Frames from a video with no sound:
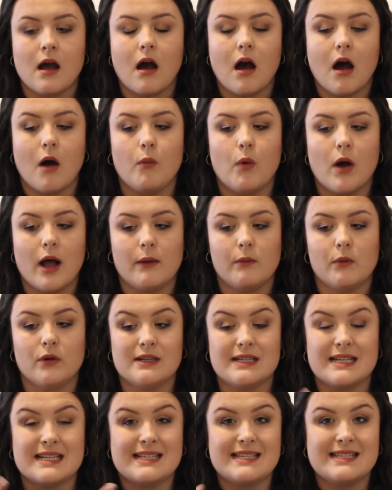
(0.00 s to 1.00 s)
are what I
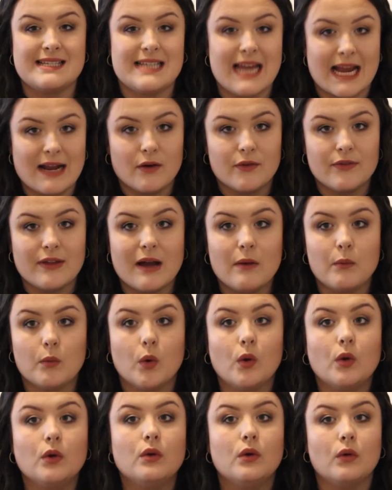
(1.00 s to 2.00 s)
want to stay on that
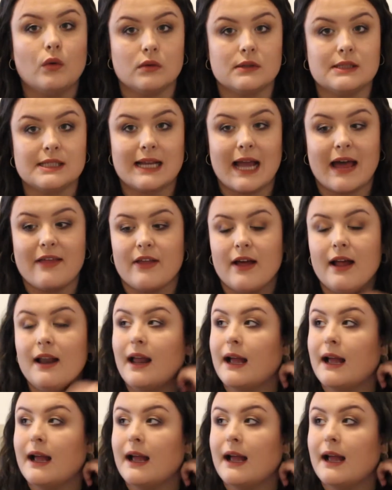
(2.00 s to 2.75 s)
wall altogether.